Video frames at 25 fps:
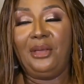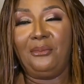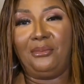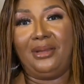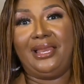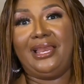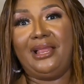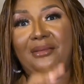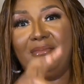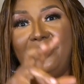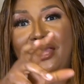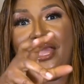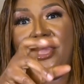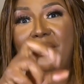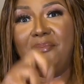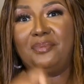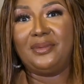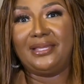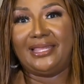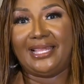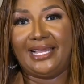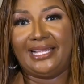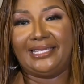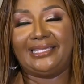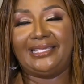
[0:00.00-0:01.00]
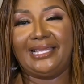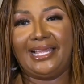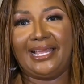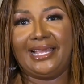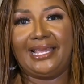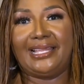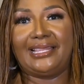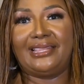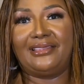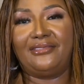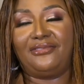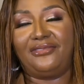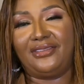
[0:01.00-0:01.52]
But I'm happy that
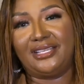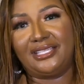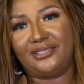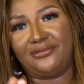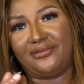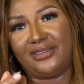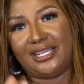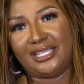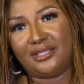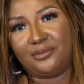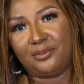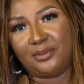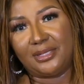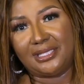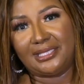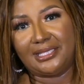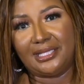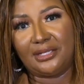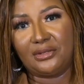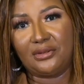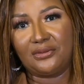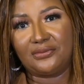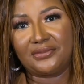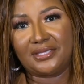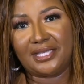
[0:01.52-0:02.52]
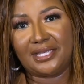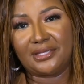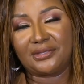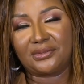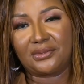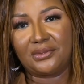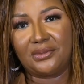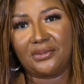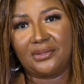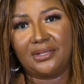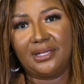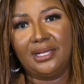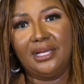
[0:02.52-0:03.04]
the first vice president of
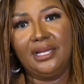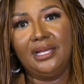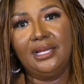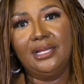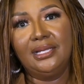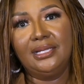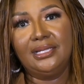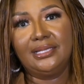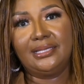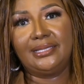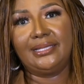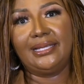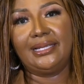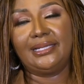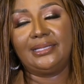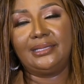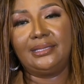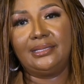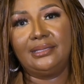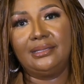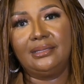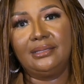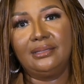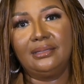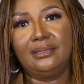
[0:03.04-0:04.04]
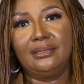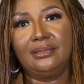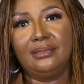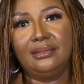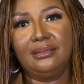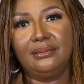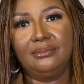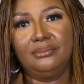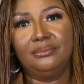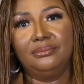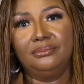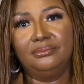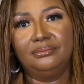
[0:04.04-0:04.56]
SASCOC said,
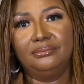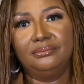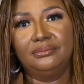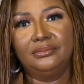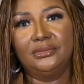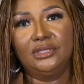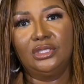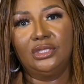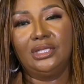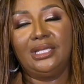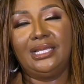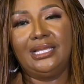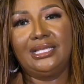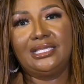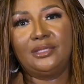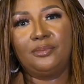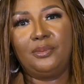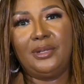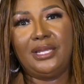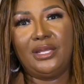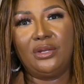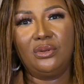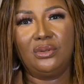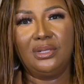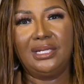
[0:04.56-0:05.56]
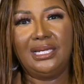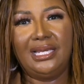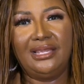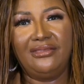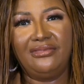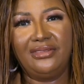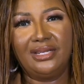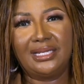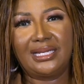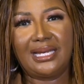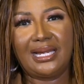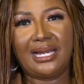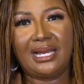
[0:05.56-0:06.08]
let's play on
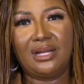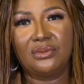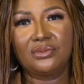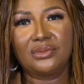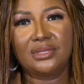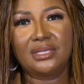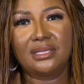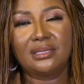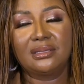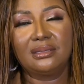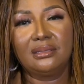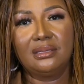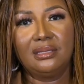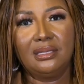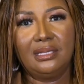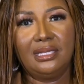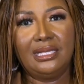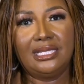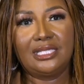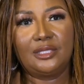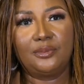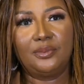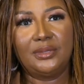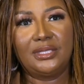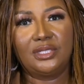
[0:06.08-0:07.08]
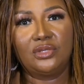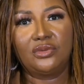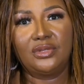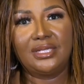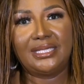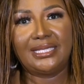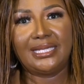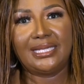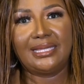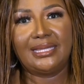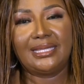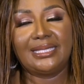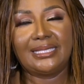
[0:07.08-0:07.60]
level grounds. Let's be
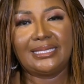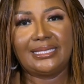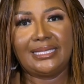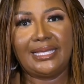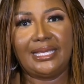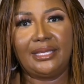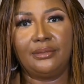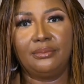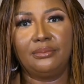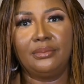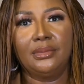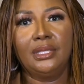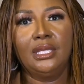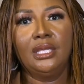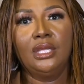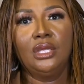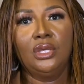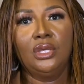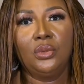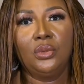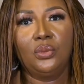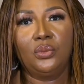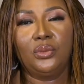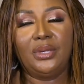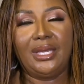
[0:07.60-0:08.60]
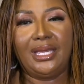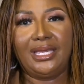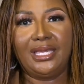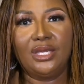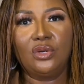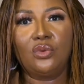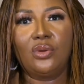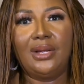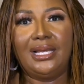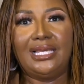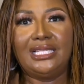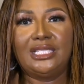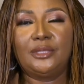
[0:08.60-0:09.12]
treated the same. We are
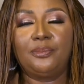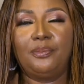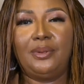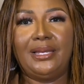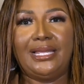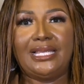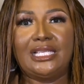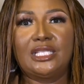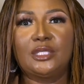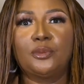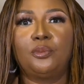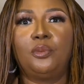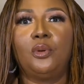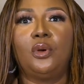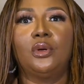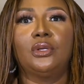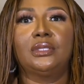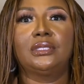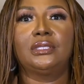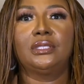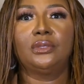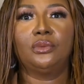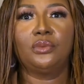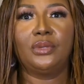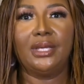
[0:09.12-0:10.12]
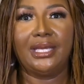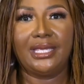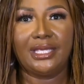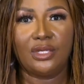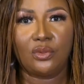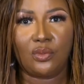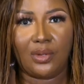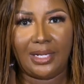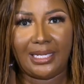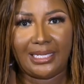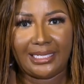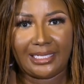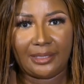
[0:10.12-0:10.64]
equally playing sport. We are
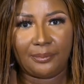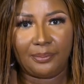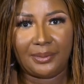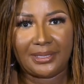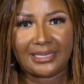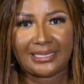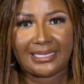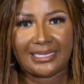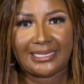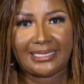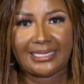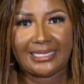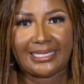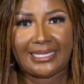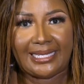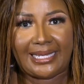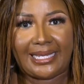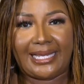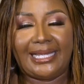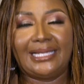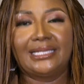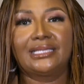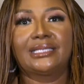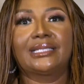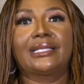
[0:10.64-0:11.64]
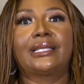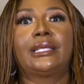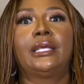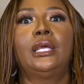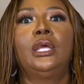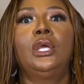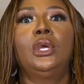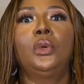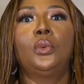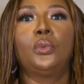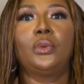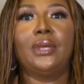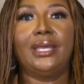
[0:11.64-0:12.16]
equally representing the country.
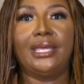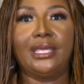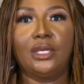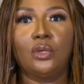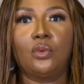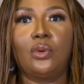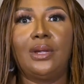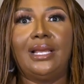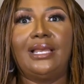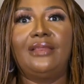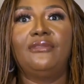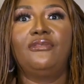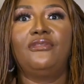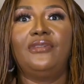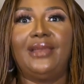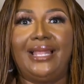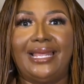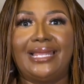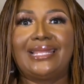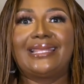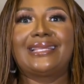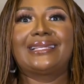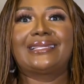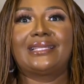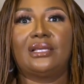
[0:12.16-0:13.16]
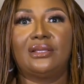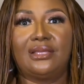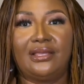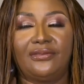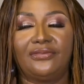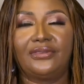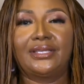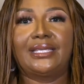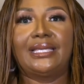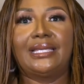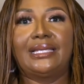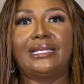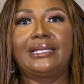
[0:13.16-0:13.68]
We are equally flying the South
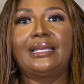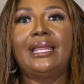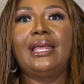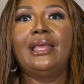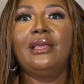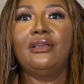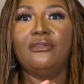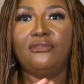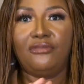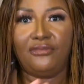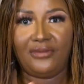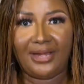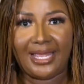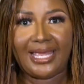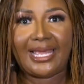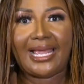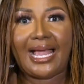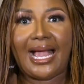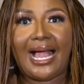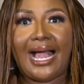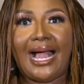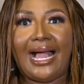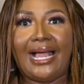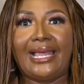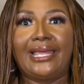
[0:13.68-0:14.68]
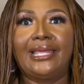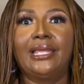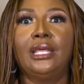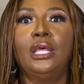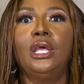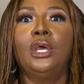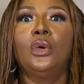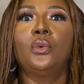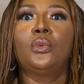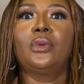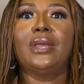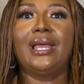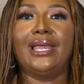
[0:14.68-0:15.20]
African flag high.
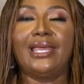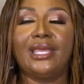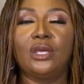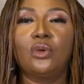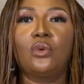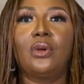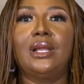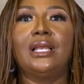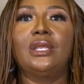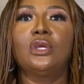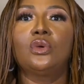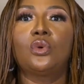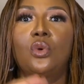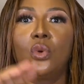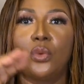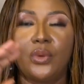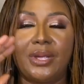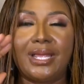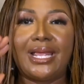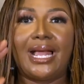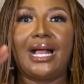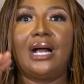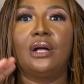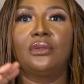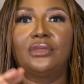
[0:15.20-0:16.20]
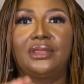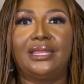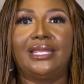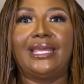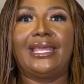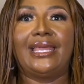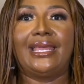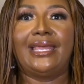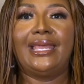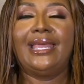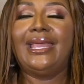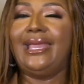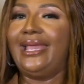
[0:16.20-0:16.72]
We are equally going out
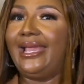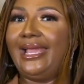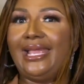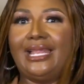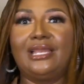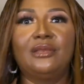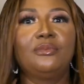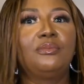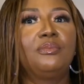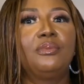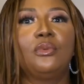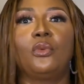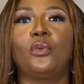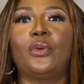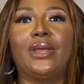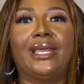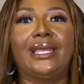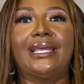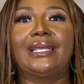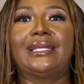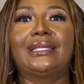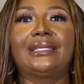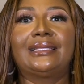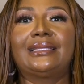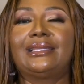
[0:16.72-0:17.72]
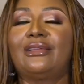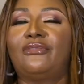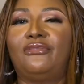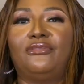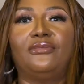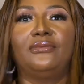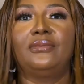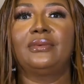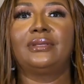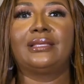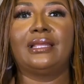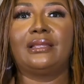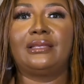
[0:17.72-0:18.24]
there and wearing
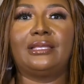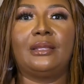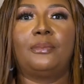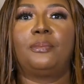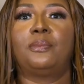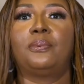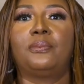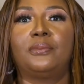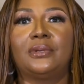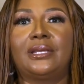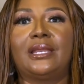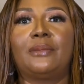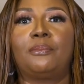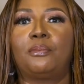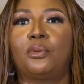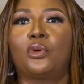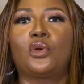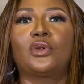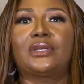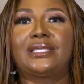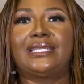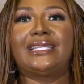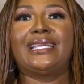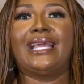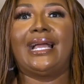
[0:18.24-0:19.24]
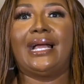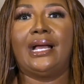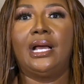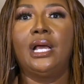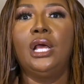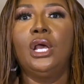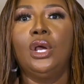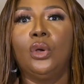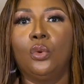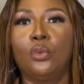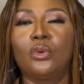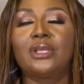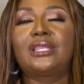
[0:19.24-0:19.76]
the protea
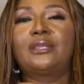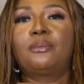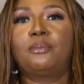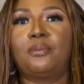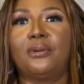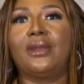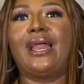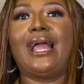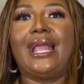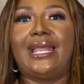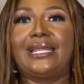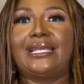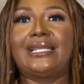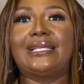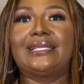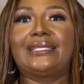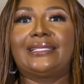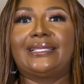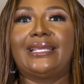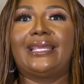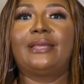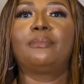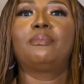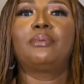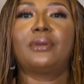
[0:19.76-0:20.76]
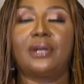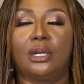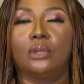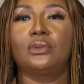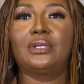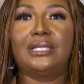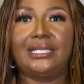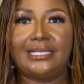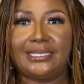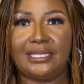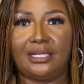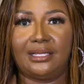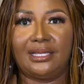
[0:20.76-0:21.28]
with pride and say
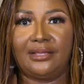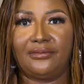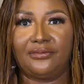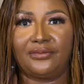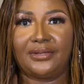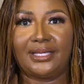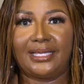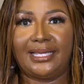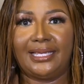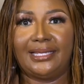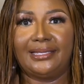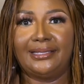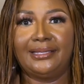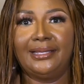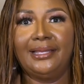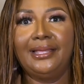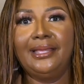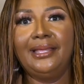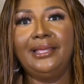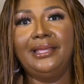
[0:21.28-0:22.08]
proudly South African.